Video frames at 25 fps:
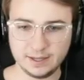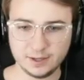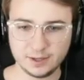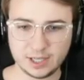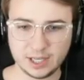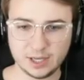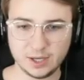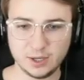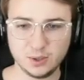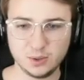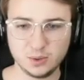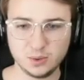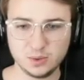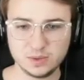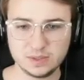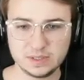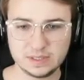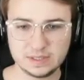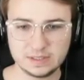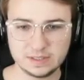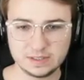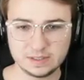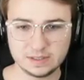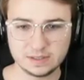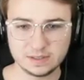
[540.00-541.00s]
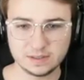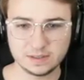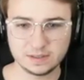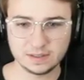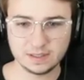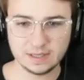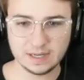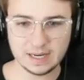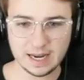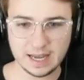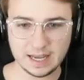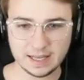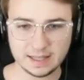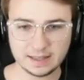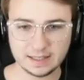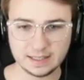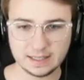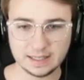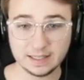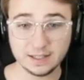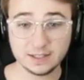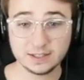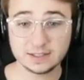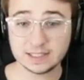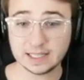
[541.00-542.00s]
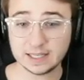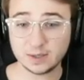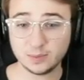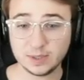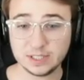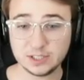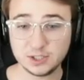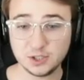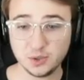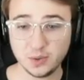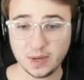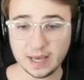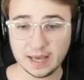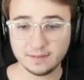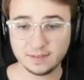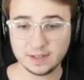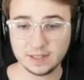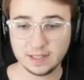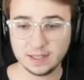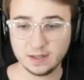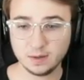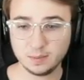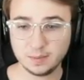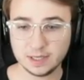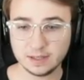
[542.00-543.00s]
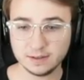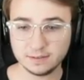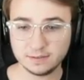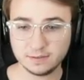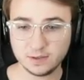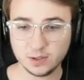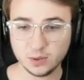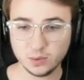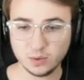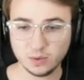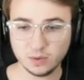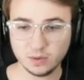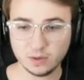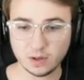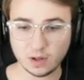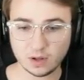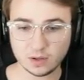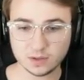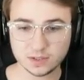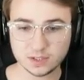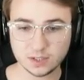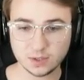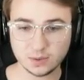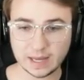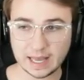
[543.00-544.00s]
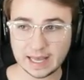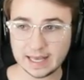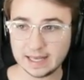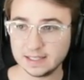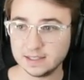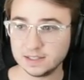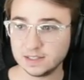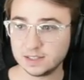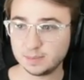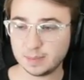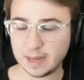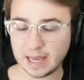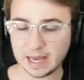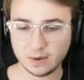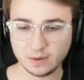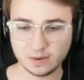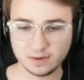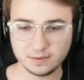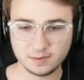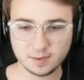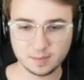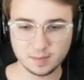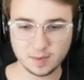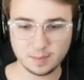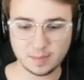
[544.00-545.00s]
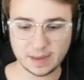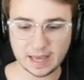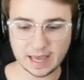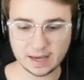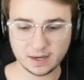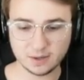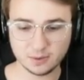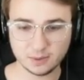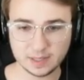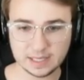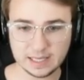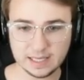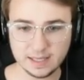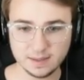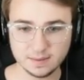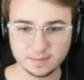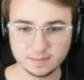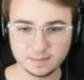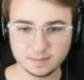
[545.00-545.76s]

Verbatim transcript: goes nothing. It looks like we do have a little bit of fuel. Also has power from the battery.